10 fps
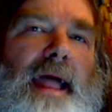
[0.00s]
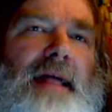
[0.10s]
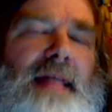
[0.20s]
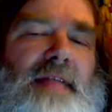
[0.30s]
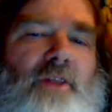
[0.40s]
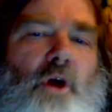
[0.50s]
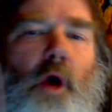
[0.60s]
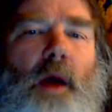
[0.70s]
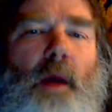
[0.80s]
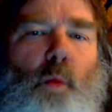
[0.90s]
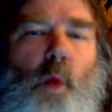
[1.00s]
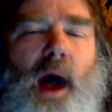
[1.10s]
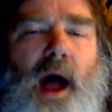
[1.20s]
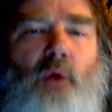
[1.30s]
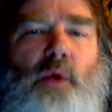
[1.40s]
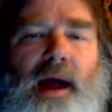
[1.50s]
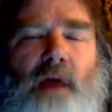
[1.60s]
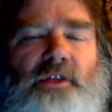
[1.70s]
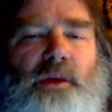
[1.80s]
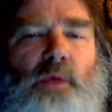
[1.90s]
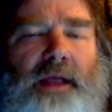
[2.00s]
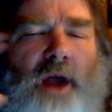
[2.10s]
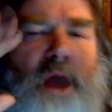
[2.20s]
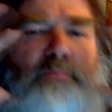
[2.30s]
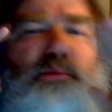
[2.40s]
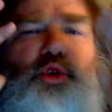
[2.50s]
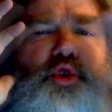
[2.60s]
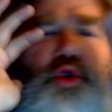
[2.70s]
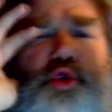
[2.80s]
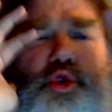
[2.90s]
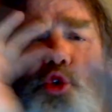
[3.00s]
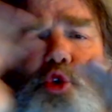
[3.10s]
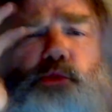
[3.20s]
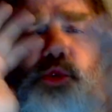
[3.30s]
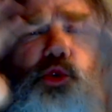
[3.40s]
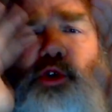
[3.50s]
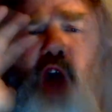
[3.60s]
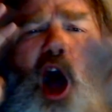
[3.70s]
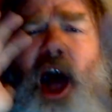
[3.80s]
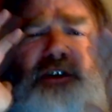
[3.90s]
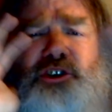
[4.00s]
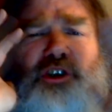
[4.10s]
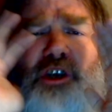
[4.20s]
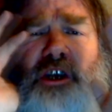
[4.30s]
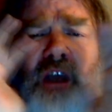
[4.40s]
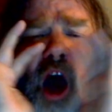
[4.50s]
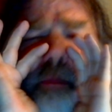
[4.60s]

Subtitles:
And while we're out there, we're like, boo, boo Nazi,